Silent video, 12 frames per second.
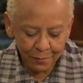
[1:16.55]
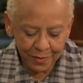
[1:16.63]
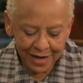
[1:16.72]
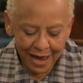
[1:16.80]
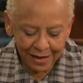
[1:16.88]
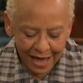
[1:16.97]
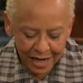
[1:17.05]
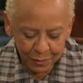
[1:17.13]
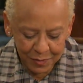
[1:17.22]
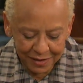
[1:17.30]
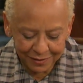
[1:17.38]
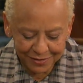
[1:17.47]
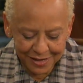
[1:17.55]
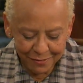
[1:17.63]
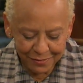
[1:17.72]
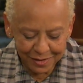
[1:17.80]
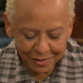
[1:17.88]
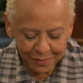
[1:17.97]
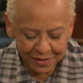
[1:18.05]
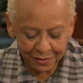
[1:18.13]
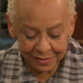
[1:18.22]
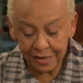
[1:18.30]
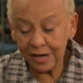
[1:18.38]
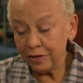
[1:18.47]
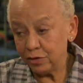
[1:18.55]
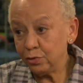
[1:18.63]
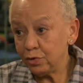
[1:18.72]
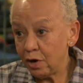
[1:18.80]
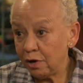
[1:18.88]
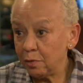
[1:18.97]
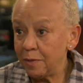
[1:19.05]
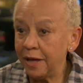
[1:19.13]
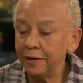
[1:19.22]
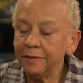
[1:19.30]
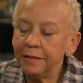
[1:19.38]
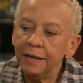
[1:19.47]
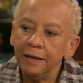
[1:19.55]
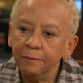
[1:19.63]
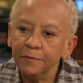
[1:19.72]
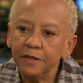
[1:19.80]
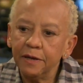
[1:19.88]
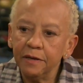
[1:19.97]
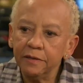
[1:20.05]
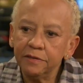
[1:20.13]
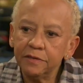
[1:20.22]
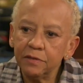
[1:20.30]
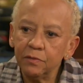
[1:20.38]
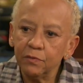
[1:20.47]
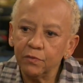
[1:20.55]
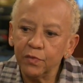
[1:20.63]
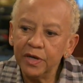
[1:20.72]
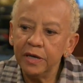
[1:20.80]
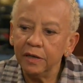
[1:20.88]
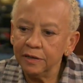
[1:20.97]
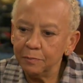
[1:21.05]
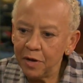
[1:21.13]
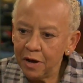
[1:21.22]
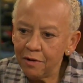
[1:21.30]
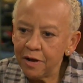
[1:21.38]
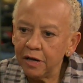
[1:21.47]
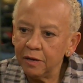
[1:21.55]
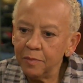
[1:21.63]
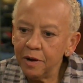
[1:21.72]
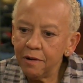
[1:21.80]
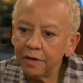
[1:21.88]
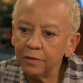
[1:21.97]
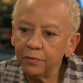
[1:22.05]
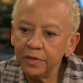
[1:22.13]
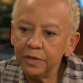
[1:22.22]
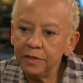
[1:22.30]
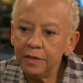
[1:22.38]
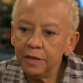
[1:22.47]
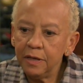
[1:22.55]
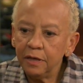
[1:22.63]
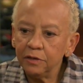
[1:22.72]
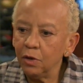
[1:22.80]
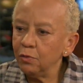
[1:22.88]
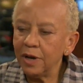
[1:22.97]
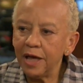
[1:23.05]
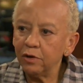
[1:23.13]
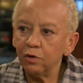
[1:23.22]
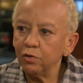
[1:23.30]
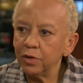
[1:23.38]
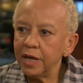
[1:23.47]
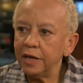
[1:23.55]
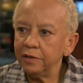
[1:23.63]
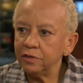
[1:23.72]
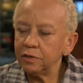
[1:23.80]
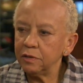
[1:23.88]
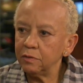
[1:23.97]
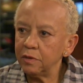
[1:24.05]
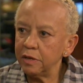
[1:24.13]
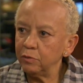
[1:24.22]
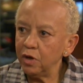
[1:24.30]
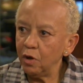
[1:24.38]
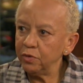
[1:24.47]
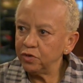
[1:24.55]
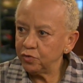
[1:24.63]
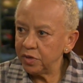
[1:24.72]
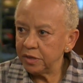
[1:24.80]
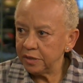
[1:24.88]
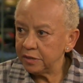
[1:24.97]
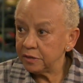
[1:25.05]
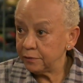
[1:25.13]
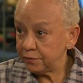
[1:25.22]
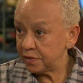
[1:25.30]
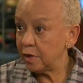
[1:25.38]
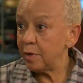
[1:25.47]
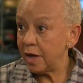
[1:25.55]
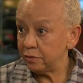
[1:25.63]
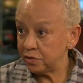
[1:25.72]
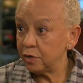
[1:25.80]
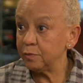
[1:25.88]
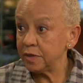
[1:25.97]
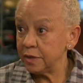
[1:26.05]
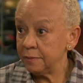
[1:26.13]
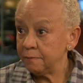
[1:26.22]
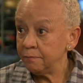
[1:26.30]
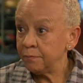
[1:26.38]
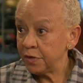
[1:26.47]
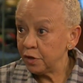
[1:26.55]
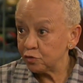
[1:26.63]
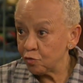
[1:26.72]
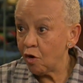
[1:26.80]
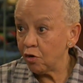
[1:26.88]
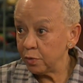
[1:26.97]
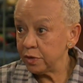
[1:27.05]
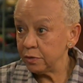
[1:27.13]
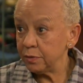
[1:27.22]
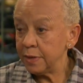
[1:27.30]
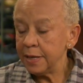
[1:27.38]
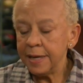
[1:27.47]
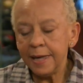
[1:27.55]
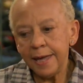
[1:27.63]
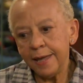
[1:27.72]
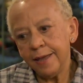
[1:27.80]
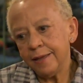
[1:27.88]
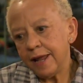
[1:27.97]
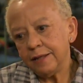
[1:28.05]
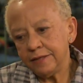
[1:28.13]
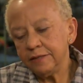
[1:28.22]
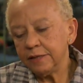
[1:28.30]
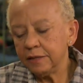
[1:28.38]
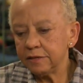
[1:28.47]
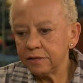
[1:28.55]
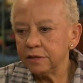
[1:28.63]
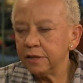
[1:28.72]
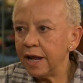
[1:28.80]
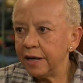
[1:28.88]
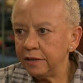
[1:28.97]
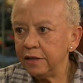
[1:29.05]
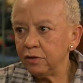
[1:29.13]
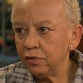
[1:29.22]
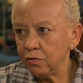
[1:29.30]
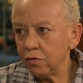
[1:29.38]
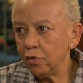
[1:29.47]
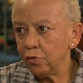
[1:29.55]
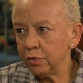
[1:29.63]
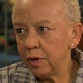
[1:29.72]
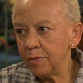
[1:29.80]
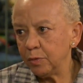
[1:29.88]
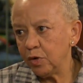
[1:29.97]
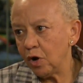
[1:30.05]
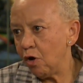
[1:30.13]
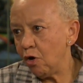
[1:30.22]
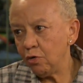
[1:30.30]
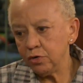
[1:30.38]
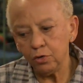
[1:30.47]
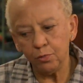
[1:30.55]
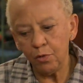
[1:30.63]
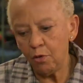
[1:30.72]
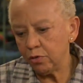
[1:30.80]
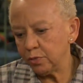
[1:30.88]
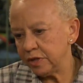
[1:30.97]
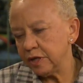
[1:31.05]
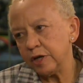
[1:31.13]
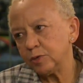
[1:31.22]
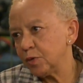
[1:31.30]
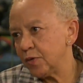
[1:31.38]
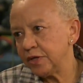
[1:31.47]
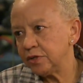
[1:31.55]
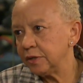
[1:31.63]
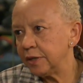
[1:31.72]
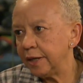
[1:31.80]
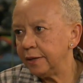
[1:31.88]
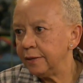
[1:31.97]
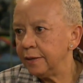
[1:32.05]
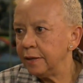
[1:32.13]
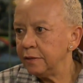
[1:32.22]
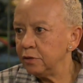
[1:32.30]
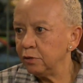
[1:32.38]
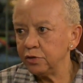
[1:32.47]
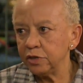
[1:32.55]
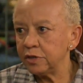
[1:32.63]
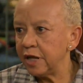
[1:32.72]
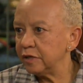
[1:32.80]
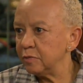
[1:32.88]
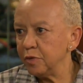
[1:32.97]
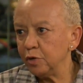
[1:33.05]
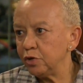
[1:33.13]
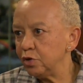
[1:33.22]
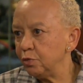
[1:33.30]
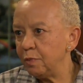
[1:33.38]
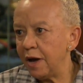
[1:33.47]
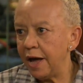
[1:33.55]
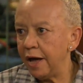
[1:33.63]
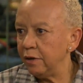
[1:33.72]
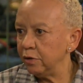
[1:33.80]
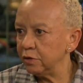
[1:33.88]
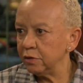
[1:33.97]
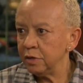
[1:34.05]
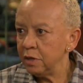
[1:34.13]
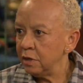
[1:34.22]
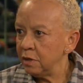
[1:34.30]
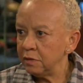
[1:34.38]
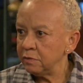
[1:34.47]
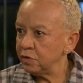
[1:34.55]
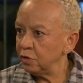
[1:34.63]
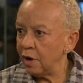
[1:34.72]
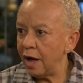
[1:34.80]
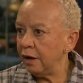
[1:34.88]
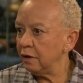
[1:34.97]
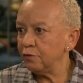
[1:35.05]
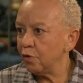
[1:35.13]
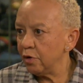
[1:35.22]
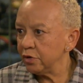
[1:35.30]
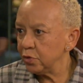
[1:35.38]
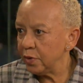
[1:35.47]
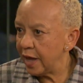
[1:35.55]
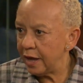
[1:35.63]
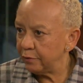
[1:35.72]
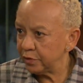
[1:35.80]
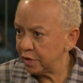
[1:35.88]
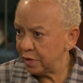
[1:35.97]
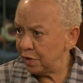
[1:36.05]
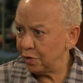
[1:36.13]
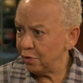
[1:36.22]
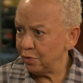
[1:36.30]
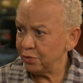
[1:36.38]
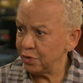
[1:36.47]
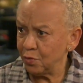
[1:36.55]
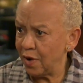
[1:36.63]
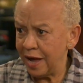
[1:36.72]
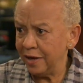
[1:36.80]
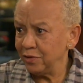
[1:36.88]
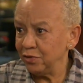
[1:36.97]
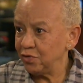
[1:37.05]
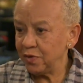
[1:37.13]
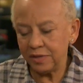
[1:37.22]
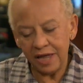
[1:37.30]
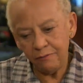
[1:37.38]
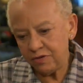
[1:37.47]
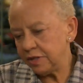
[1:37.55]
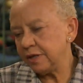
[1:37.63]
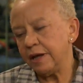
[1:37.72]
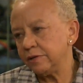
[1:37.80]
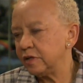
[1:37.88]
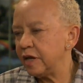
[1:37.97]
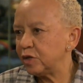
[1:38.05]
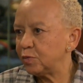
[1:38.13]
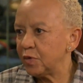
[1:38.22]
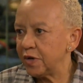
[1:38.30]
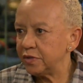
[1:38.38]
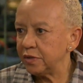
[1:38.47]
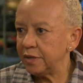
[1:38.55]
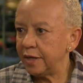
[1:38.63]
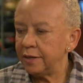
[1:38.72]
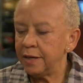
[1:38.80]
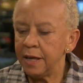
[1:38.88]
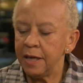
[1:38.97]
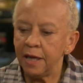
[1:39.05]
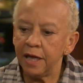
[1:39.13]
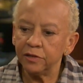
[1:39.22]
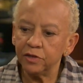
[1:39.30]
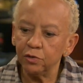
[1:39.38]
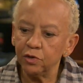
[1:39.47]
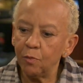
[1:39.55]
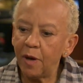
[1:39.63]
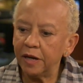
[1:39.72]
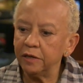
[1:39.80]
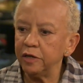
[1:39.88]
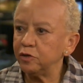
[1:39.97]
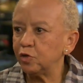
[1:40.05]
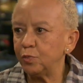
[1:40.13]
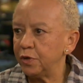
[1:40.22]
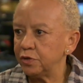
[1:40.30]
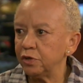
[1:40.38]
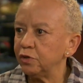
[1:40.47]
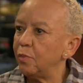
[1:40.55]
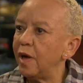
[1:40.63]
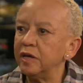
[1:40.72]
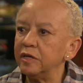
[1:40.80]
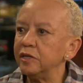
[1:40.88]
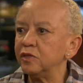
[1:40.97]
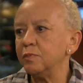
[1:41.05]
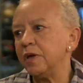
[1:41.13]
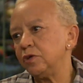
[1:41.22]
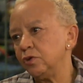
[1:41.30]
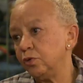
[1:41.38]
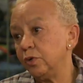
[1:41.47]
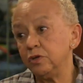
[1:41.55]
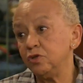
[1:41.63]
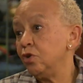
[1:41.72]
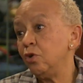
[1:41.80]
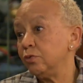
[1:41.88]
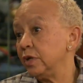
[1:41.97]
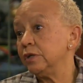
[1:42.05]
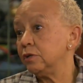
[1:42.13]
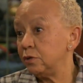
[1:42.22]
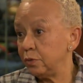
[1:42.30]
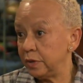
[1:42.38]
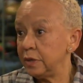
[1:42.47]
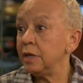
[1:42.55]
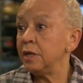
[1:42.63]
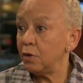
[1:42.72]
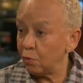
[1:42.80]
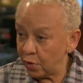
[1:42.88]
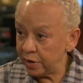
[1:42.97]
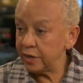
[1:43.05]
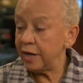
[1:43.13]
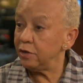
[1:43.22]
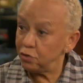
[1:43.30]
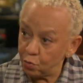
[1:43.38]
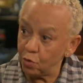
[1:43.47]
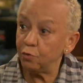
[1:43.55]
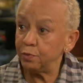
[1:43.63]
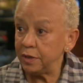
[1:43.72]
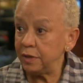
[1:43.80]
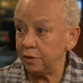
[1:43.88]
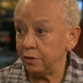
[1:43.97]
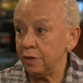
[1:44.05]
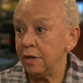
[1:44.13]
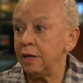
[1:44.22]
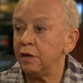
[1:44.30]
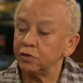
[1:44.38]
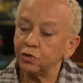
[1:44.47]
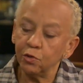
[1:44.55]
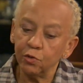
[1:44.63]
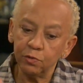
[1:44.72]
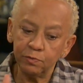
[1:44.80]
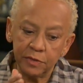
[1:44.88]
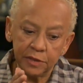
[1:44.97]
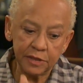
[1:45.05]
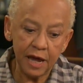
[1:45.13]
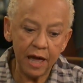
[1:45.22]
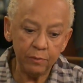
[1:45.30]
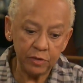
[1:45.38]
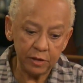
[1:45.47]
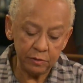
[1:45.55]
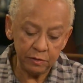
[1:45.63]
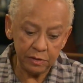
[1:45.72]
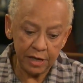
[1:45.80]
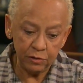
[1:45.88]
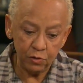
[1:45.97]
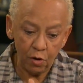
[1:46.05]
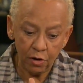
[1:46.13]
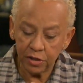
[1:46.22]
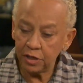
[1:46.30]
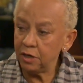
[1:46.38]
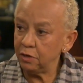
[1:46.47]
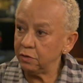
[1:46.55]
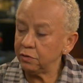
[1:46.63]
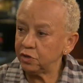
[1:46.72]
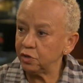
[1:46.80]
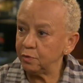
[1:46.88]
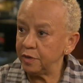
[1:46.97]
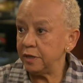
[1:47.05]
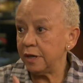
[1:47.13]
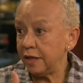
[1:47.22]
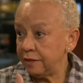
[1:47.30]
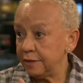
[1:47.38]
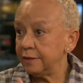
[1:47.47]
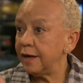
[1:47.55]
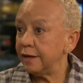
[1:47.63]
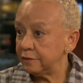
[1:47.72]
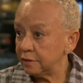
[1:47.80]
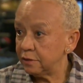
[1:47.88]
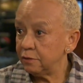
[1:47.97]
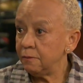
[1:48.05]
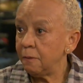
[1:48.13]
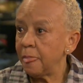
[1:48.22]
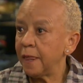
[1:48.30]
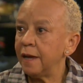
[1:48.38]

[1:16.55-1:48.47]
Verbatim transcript: But I like being 70 because, and I do talk about it, because we in, Ameri- in America, we don't like old age, and we always treat it as if somehow something is wrong with you. And I think that it's a good idea to grow old. I mean, we're all, you're born with an expiration date, you know, just like the milk you buy or the, you know, olive oil you have, or, you know, the wine you drink, everything has an expiration date. And so nobody needs to push it, nobody needs to make you do it, and you don't need to do it one day you won't be here. So the time that, that you are here should be, I think, ethical.